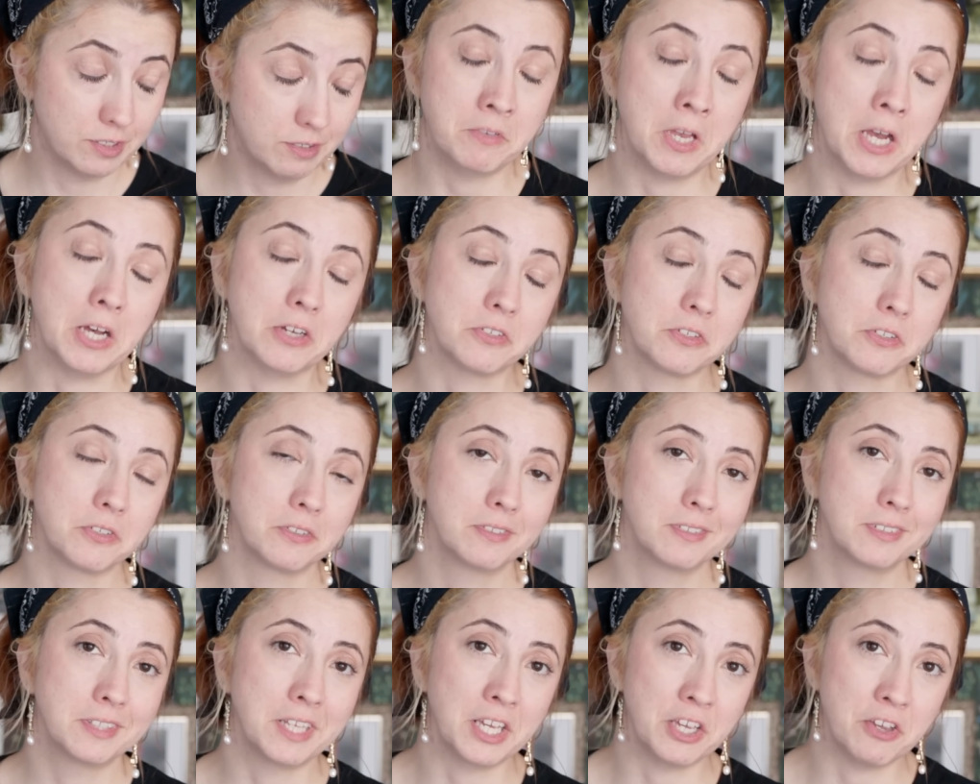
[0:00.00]
Yes,
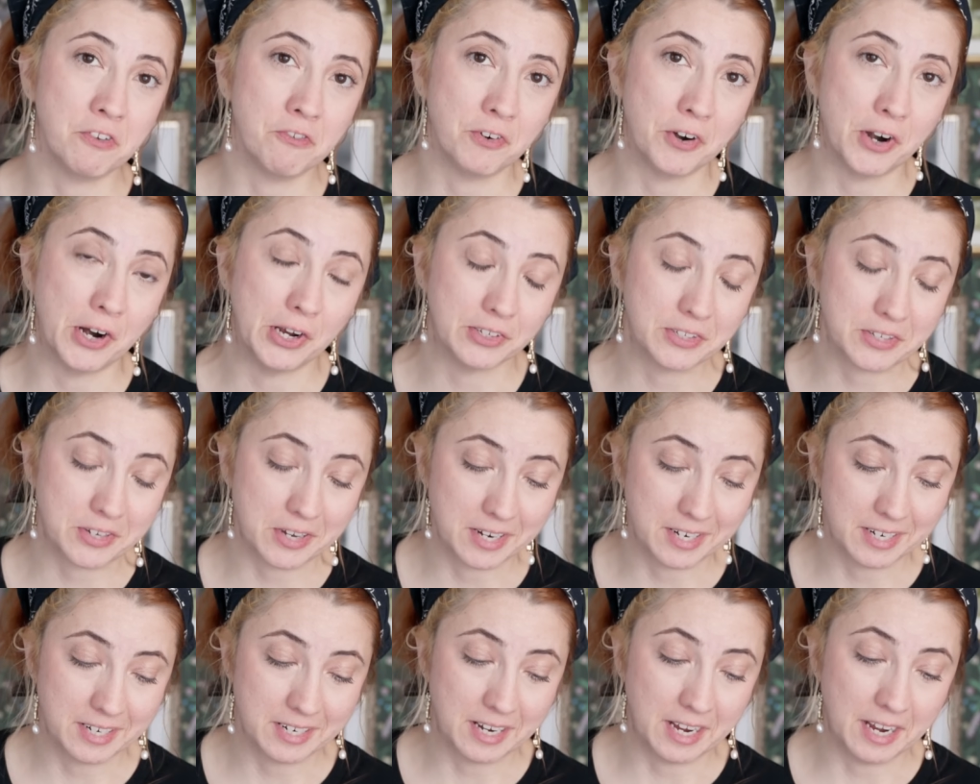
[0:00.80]
thank you for
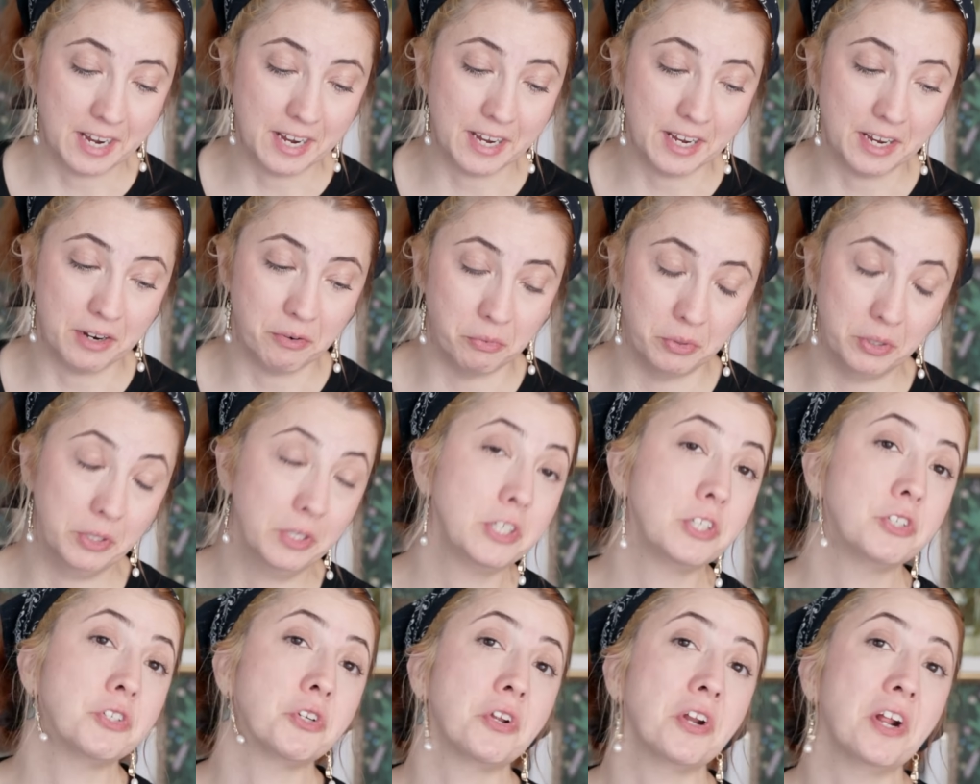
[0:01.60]
asking. I
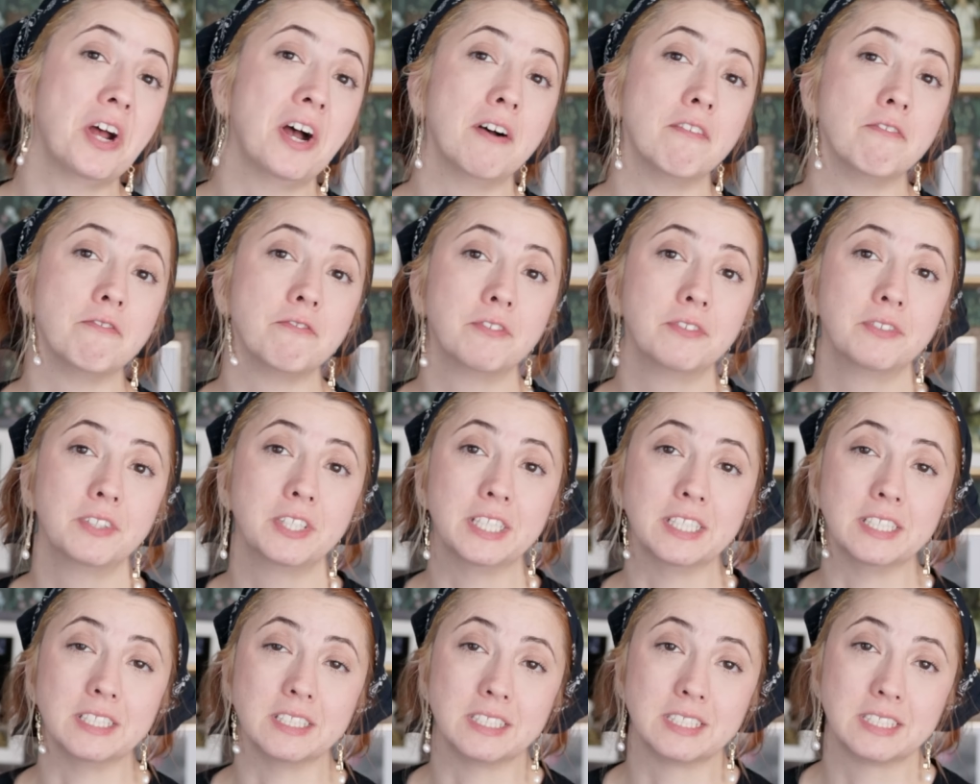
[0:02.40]
really should have,
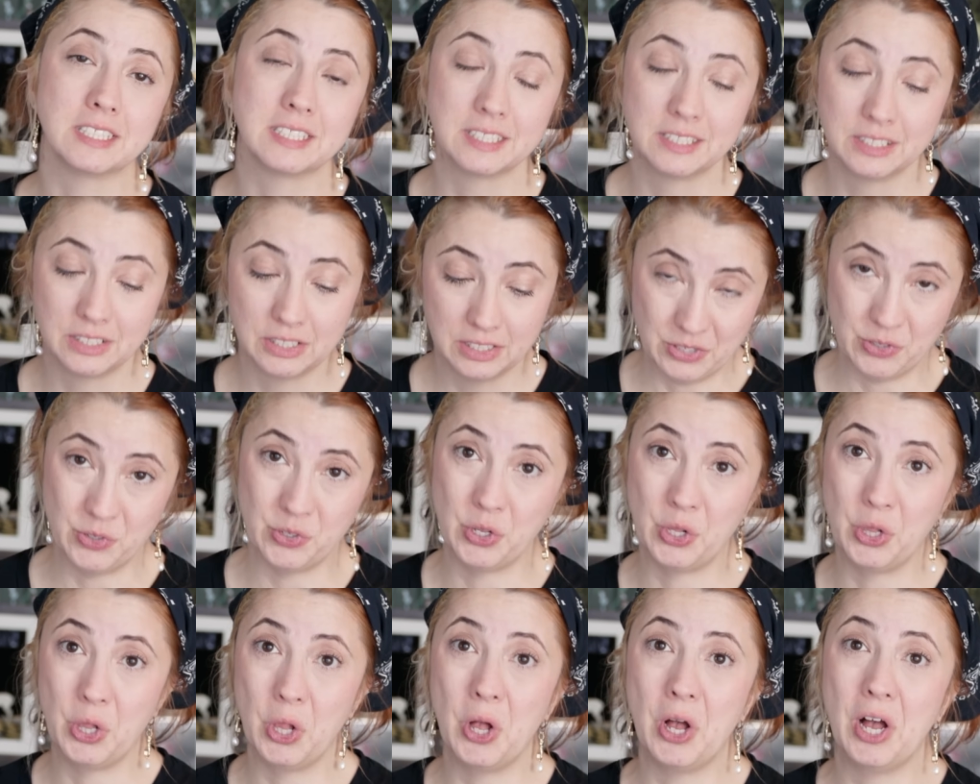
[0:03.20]
because this
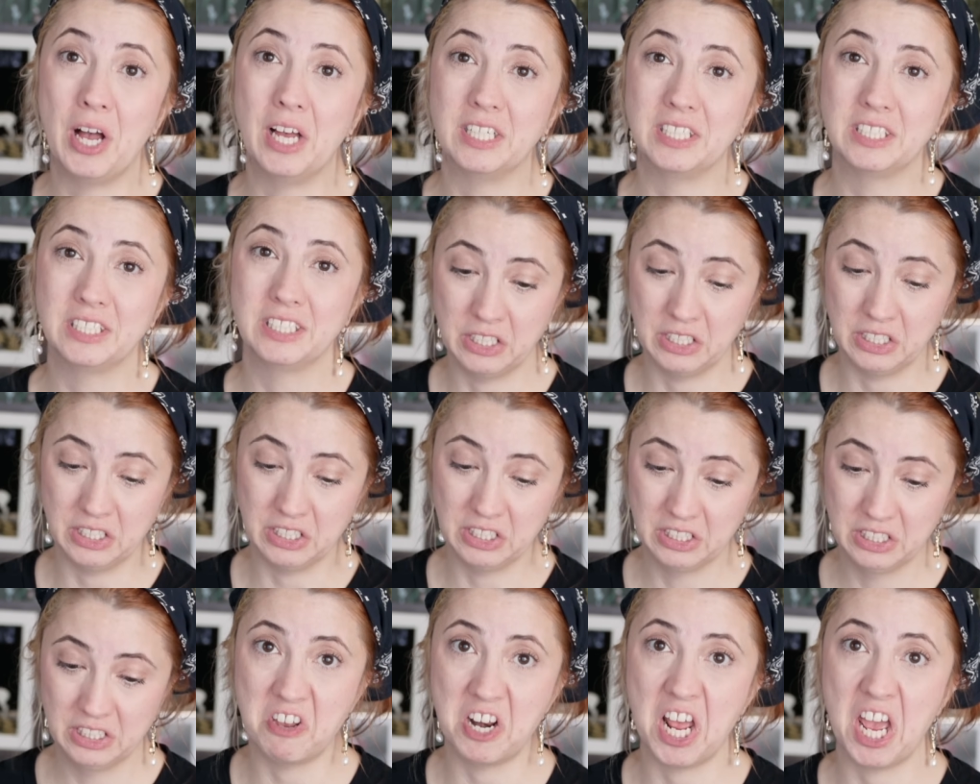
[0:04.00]
is a lot to
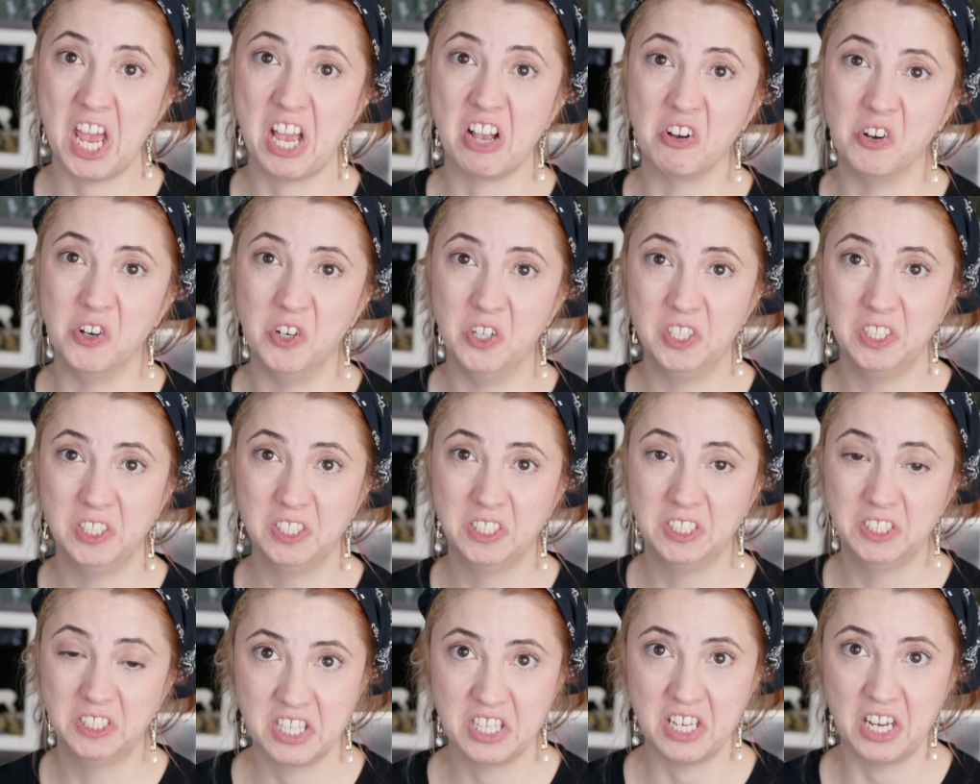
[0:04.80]
finagle,
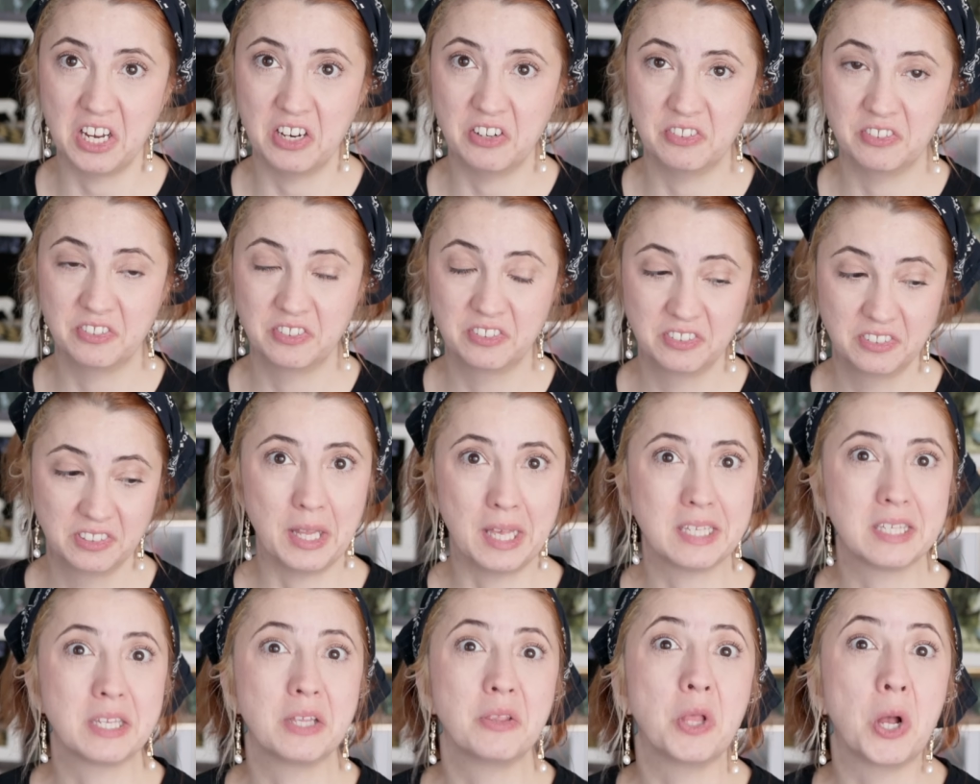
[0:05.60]
so
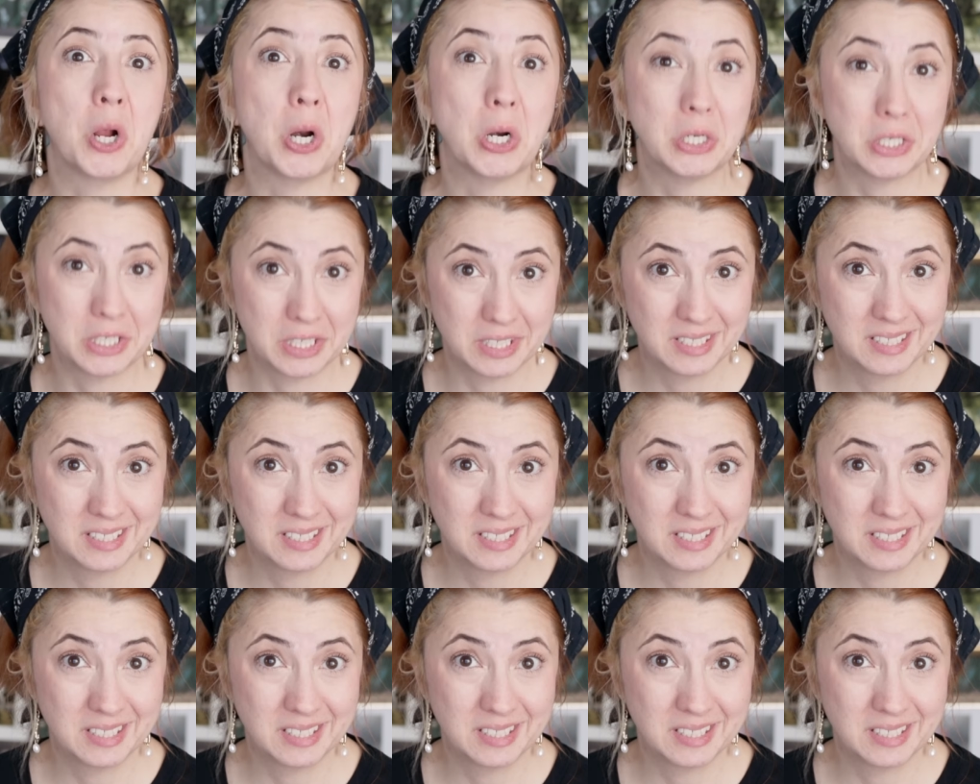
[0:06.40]
lesson learned.